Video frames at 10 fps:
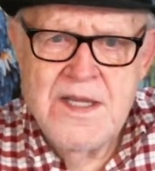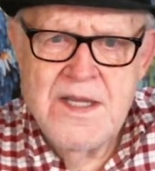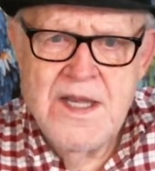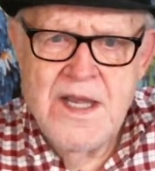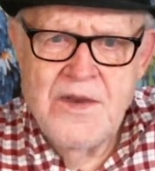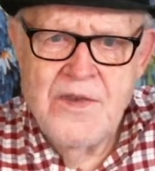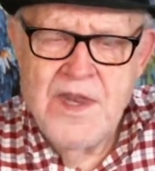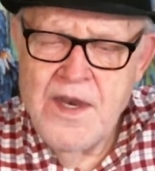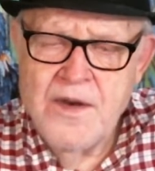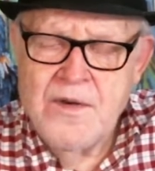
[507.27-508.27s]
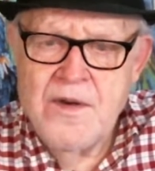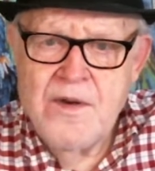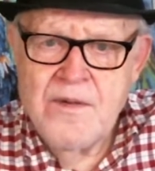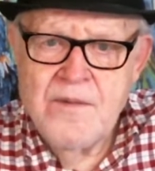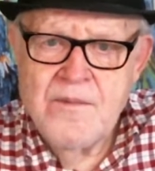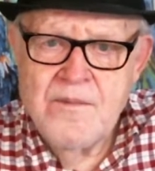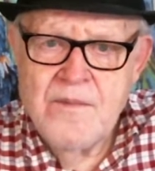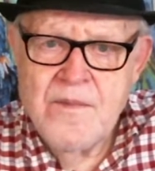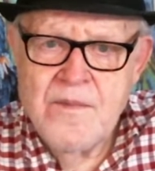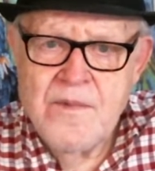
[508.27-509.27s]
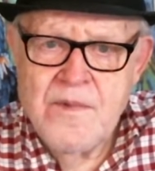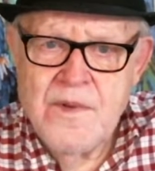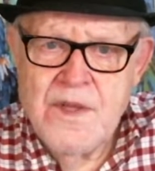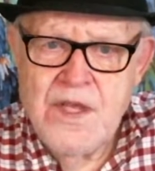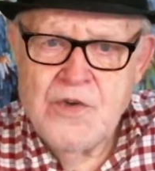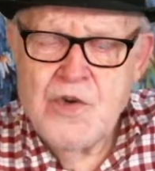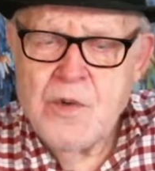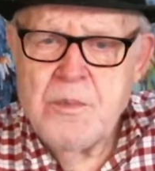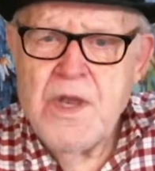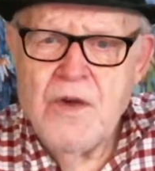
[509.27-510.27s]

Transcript: And then he took me